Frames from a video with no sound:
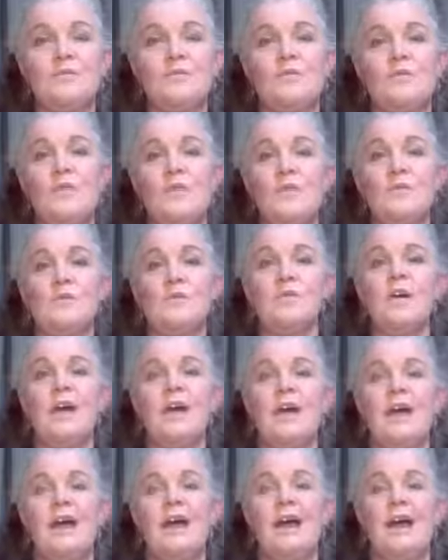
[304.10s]
fall
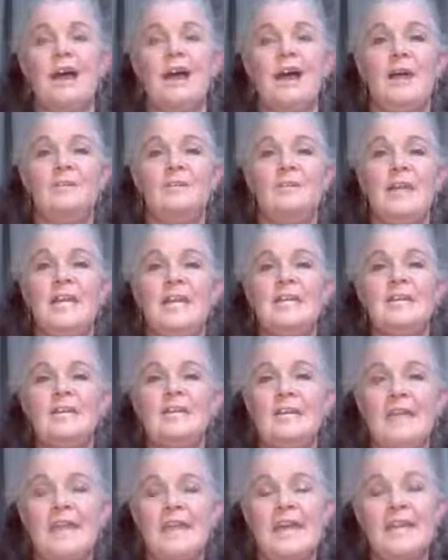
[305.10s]

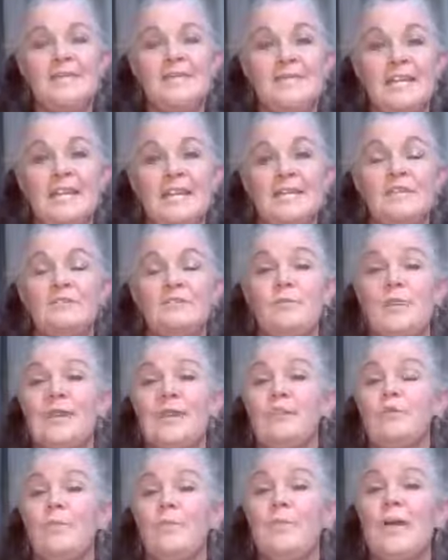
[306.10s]
into that obsessive
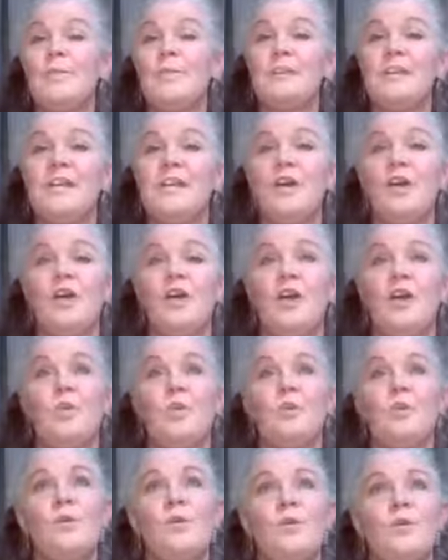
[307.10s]
space, or maybe
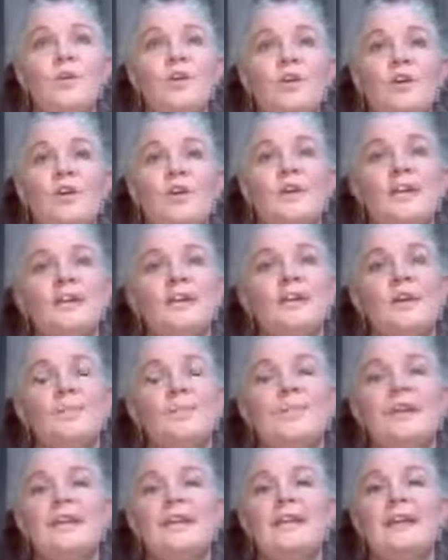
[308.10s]
we don't end up
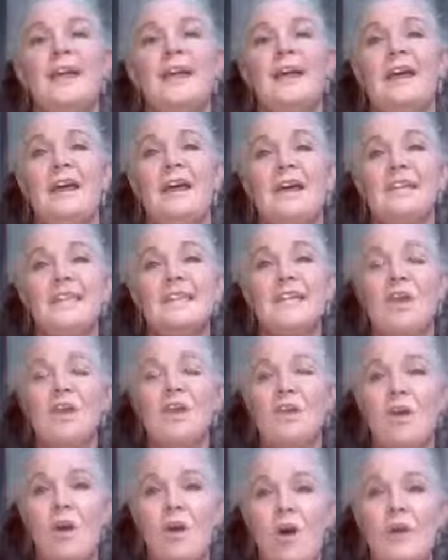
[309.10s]
being as
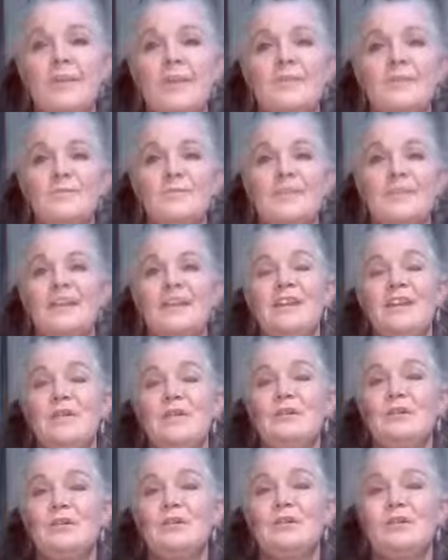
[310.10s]
inclined to be in it
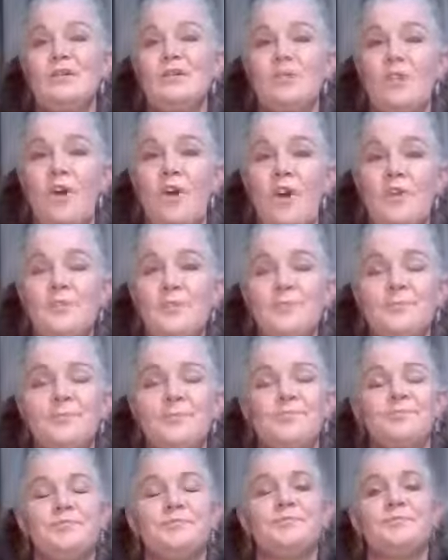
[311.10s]
for as long.
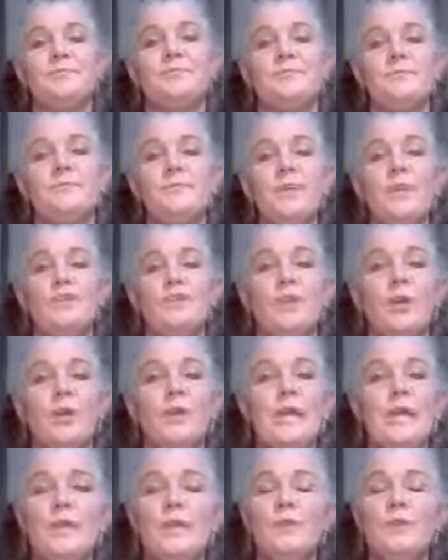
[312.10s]
So
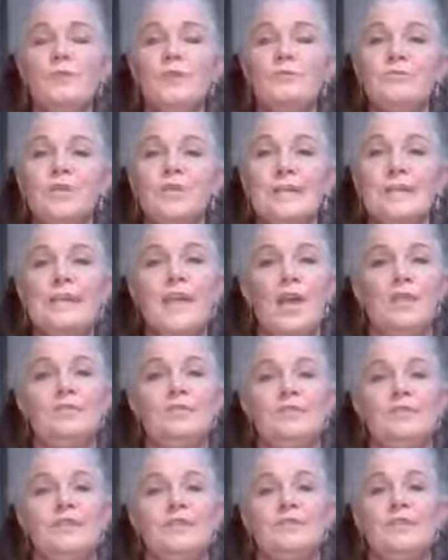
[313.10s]
it can be really
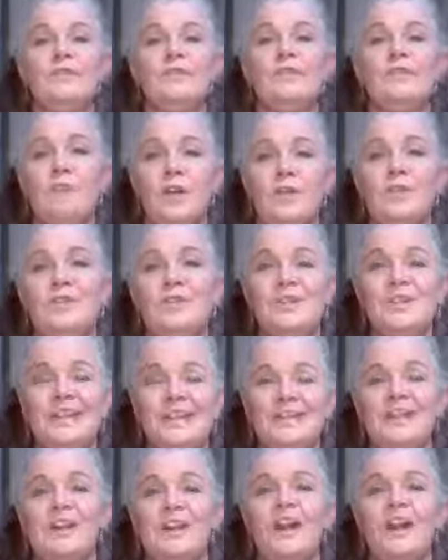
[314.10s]
helpful if you find you
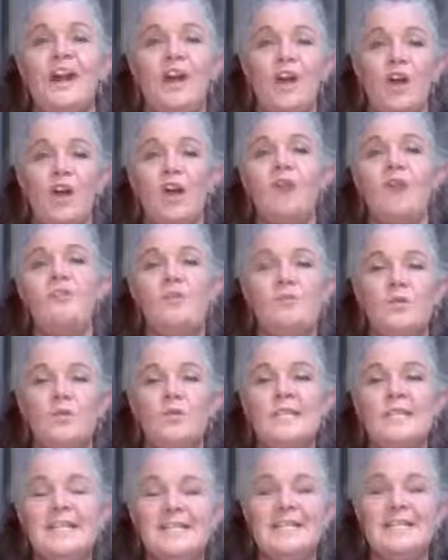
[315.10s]
tend to kind of
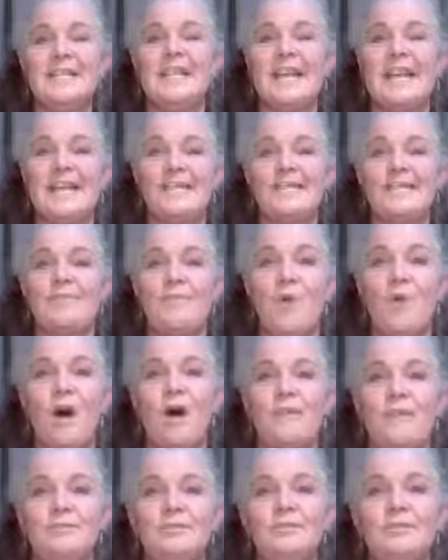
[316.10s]
fall into that
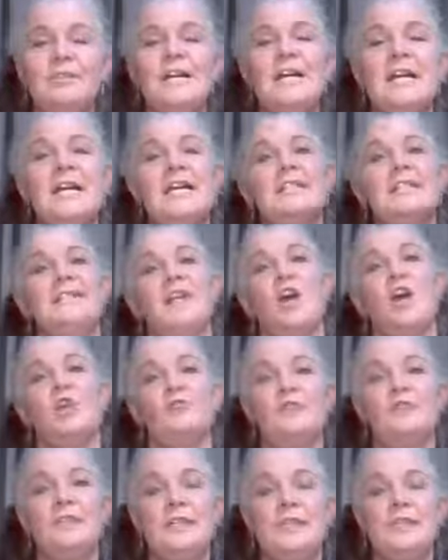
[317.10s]
spiral, to help
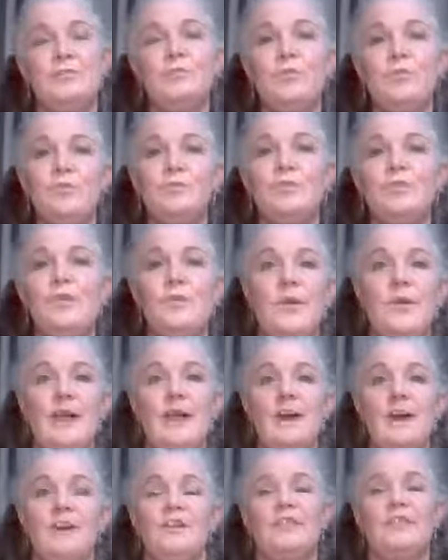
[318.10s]
really pull you
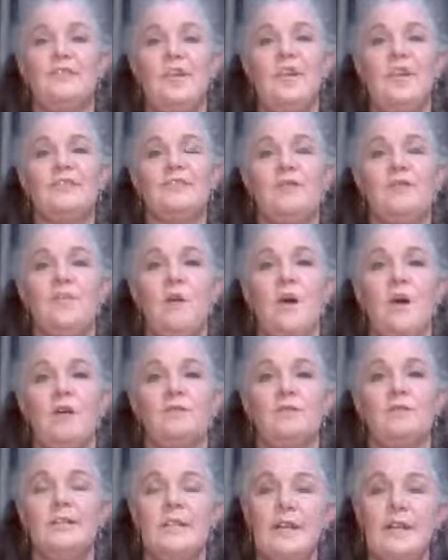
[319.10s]
out of that
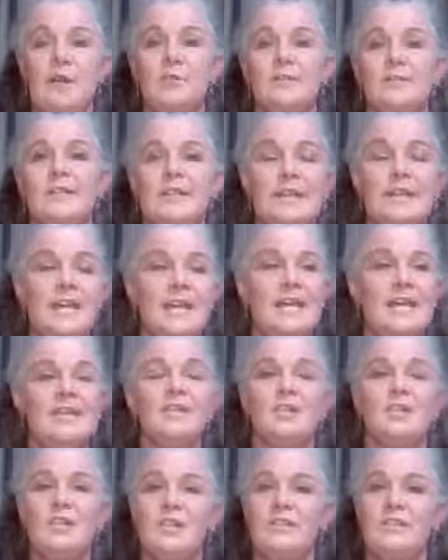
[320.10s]
spiral and help to
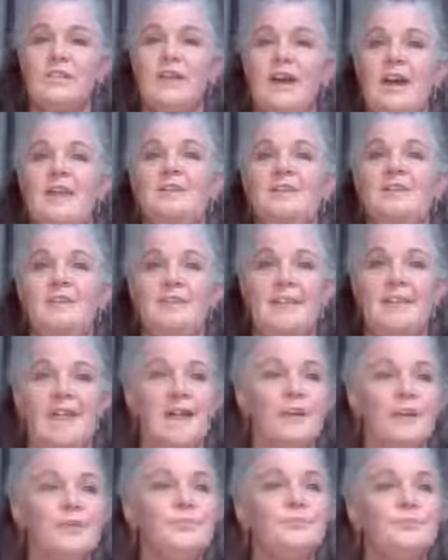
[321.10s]
just cut it
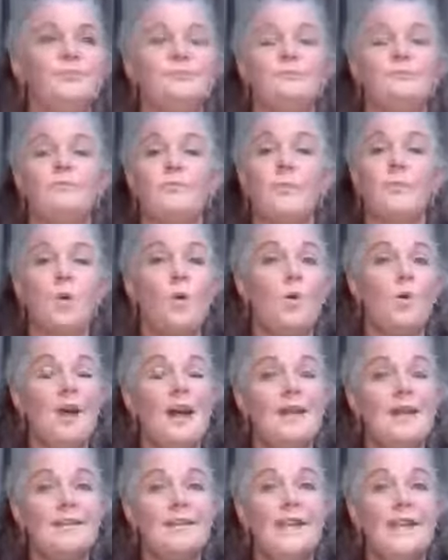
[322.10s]
down or
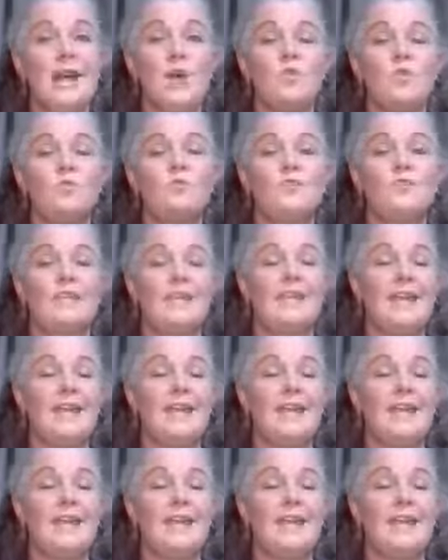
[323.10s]
cut it out altogether.